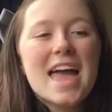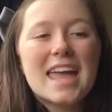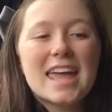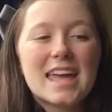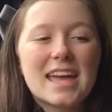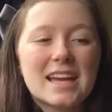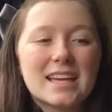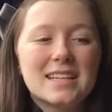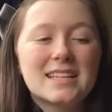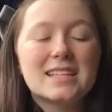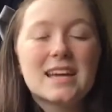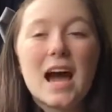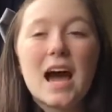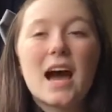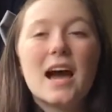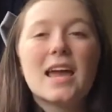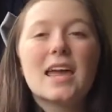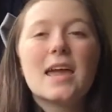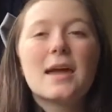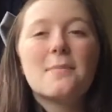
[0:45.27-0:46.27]
And
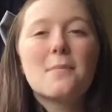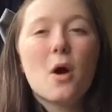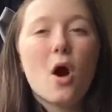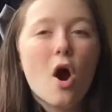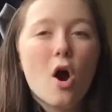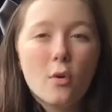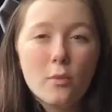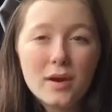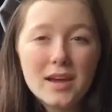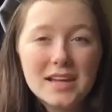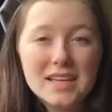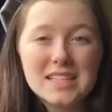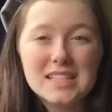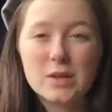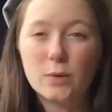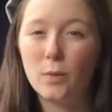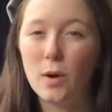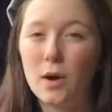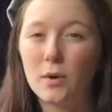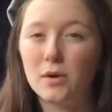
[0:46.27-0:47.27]
I am
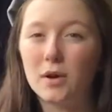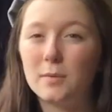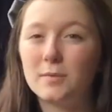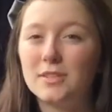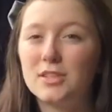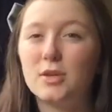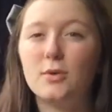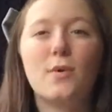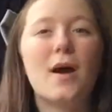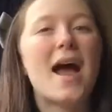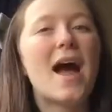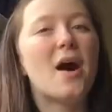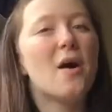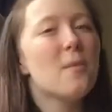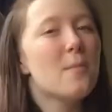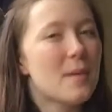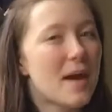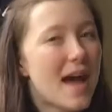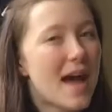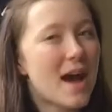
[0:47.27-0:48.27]
always welcome to
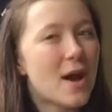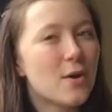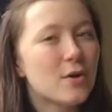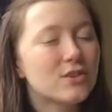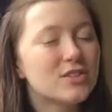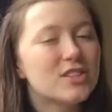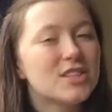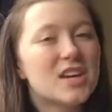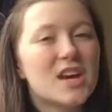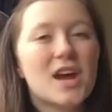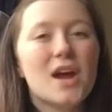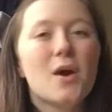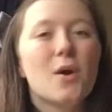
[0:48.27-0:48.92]
help out